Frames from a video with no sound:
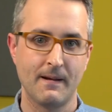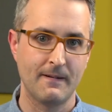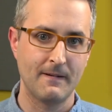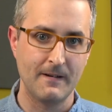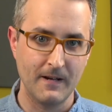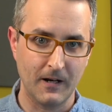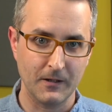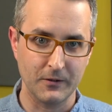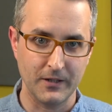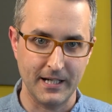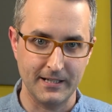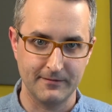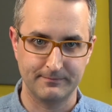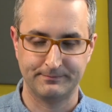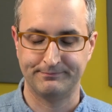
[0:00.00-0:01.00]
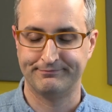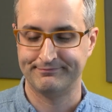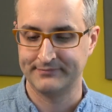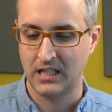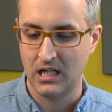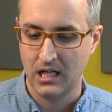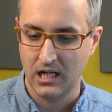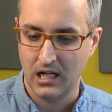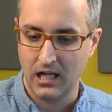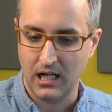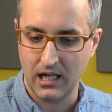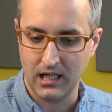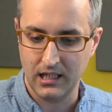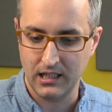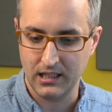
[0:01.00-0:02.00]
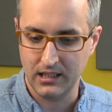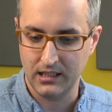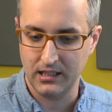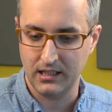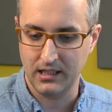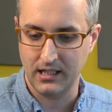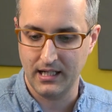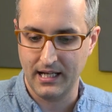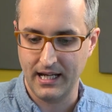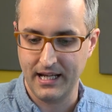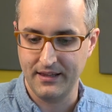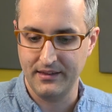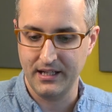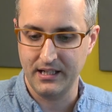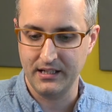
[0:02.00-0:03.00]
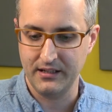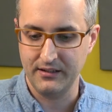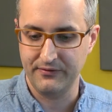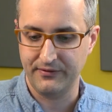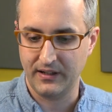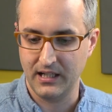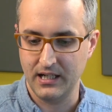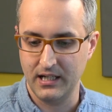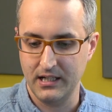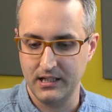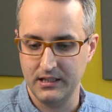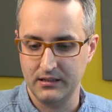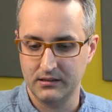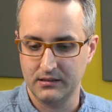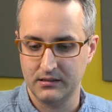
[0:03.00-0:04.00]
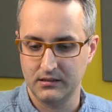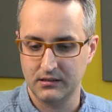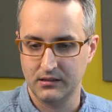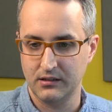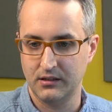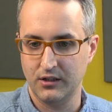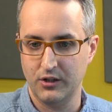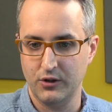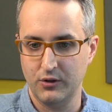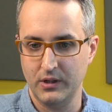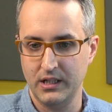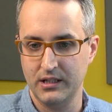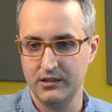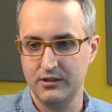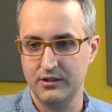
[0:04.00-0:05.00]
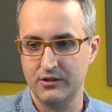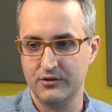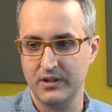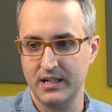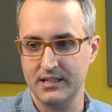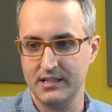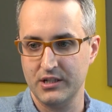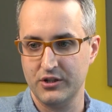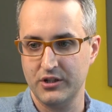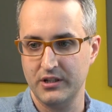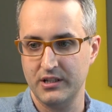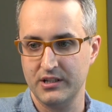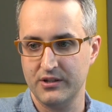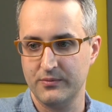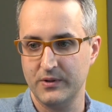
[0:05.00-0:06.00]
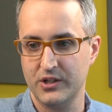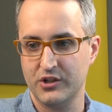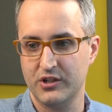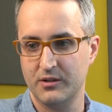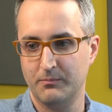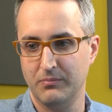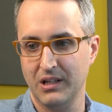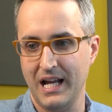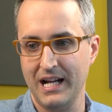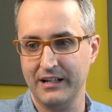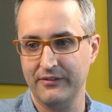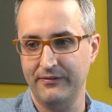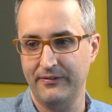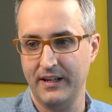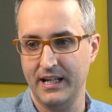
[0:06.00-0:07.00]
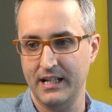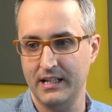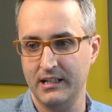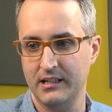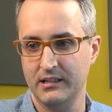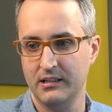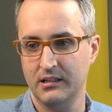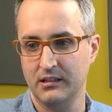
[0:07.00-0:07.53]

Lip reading: Not great. And then if I go into transition and switch to black fade,